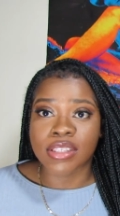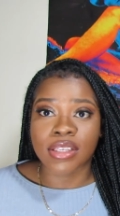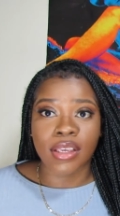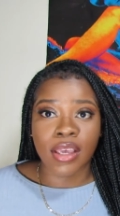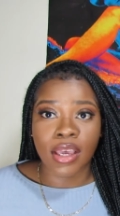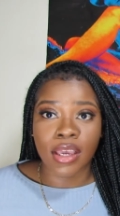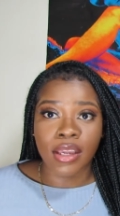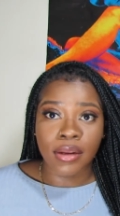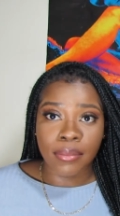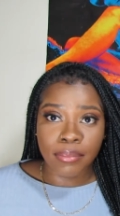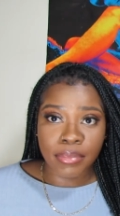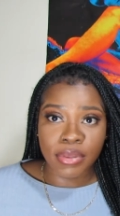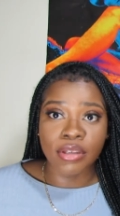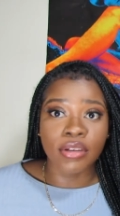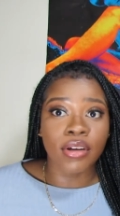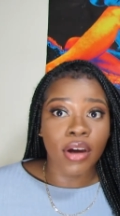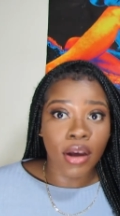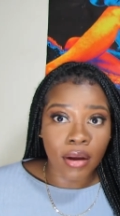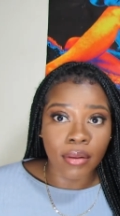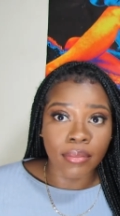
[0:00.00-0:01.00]
again
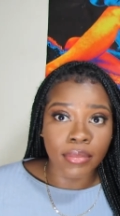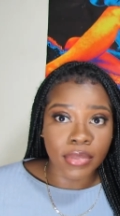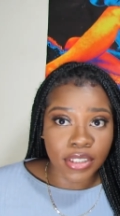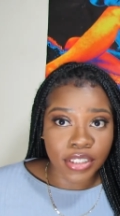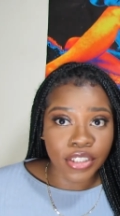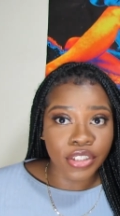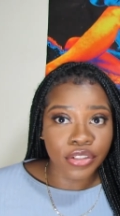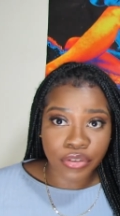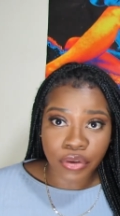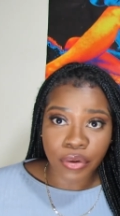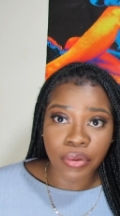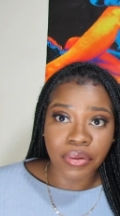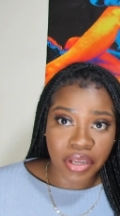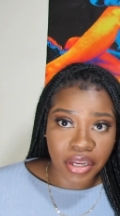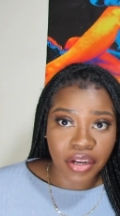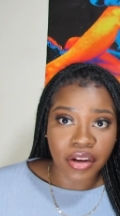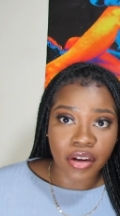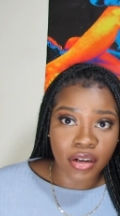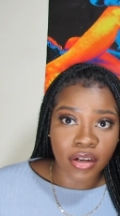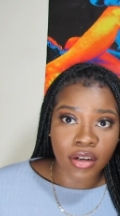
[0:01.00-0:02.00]
become ingrown
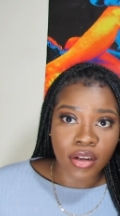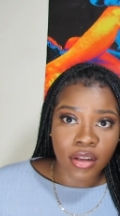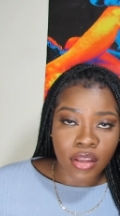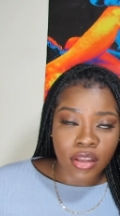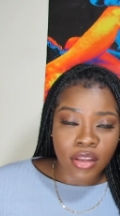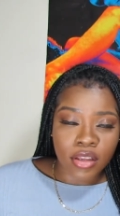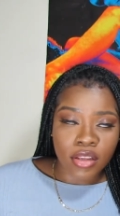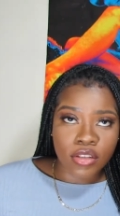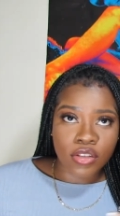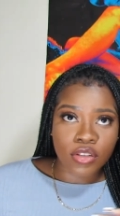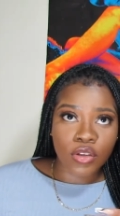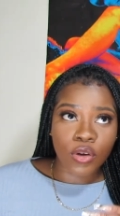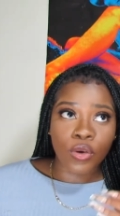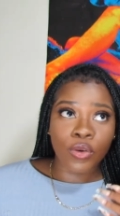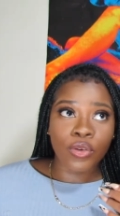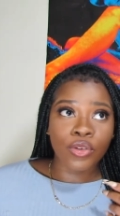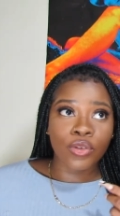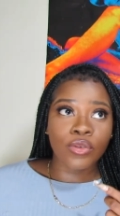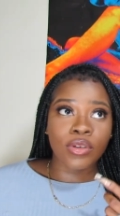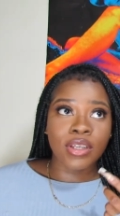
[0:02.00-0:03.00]
hair.
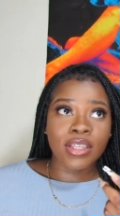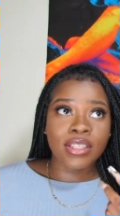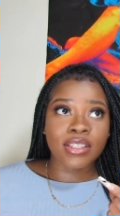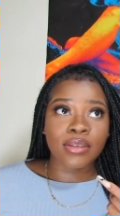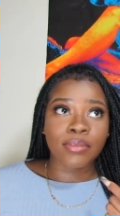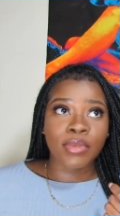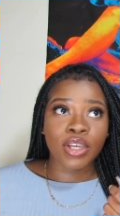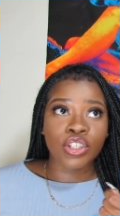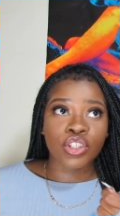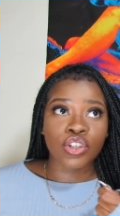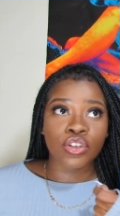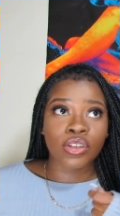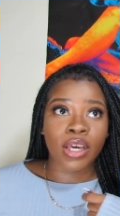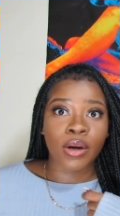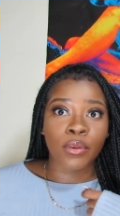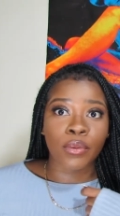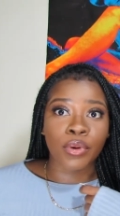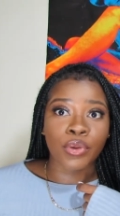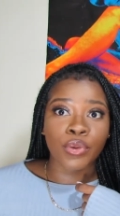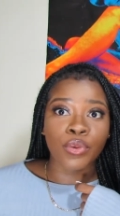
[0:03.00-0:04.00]
So you need to make sure
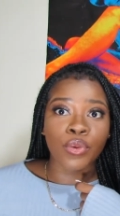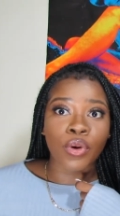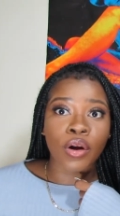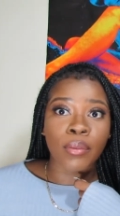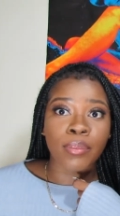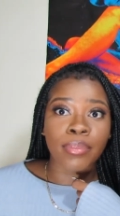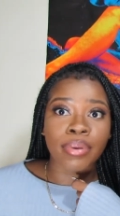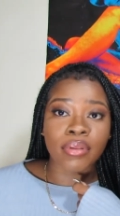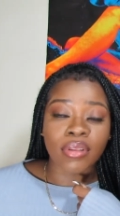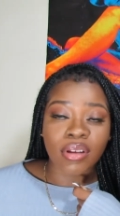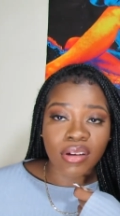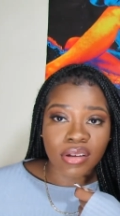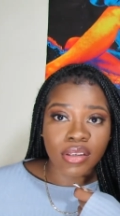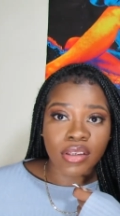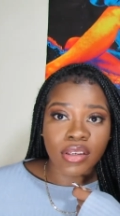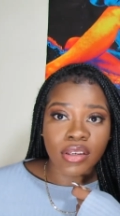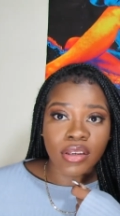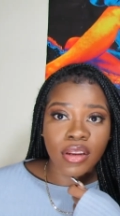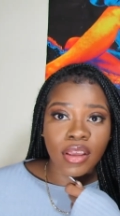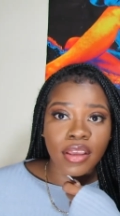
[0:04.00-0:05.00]
that when you are
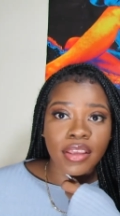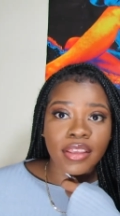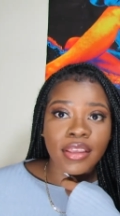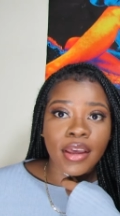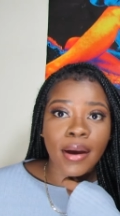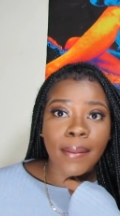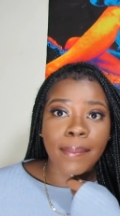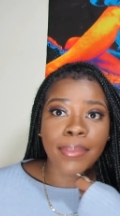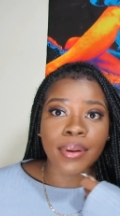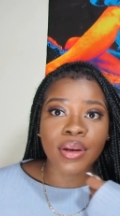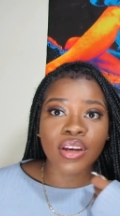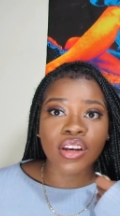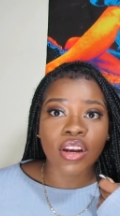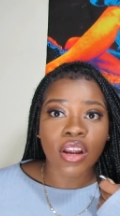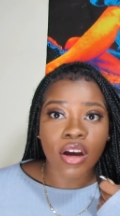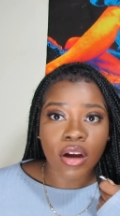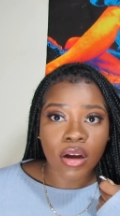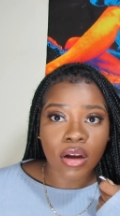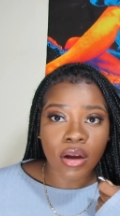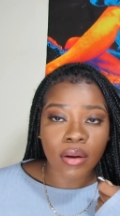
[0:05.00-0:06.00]
plucking, you
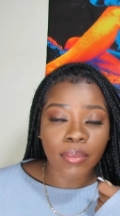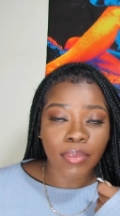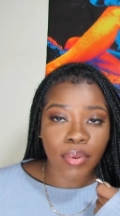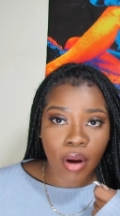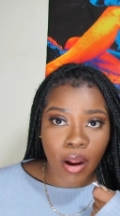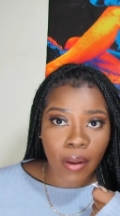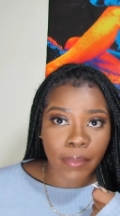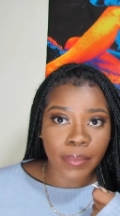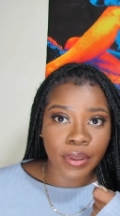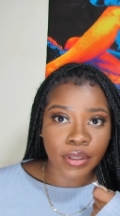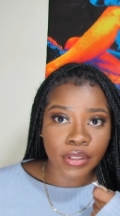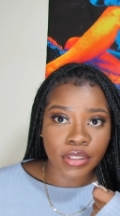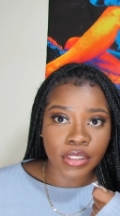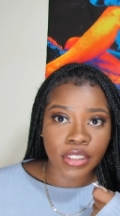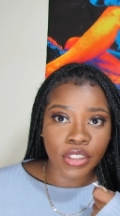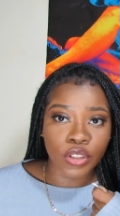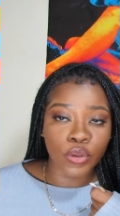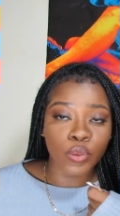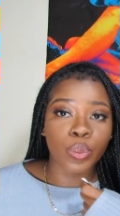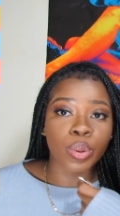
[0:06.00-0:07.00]
pluck properly.
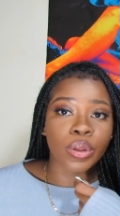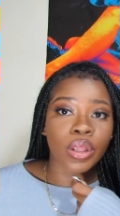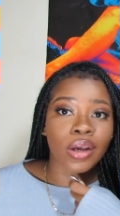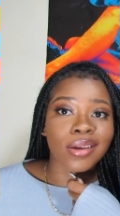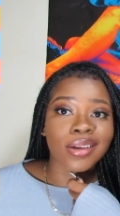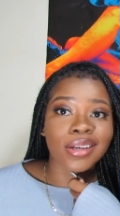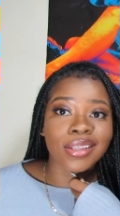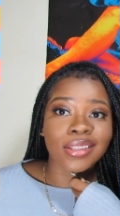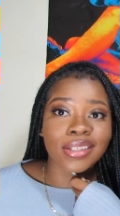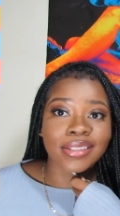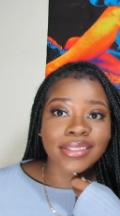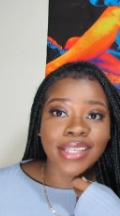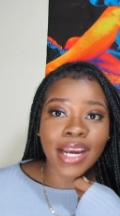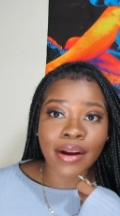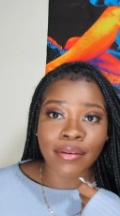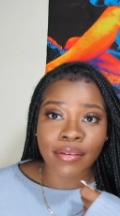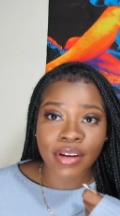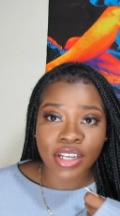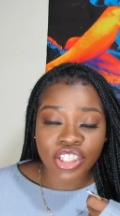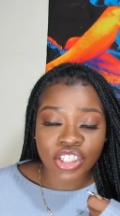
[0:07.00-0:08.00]
You pluck in the
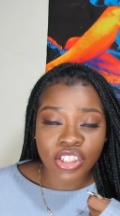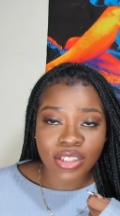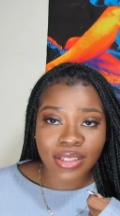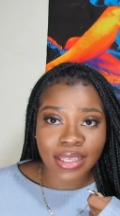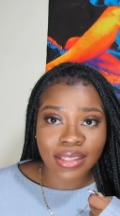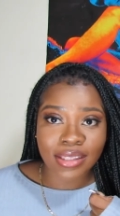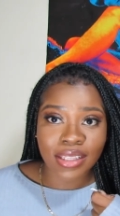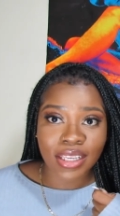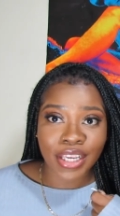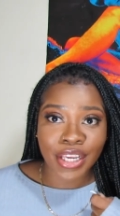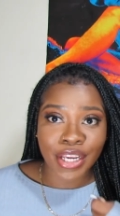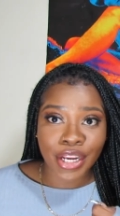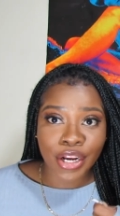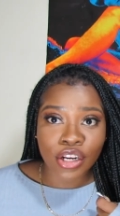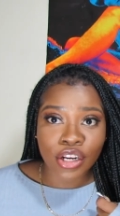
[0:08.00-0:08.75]
direction that the hair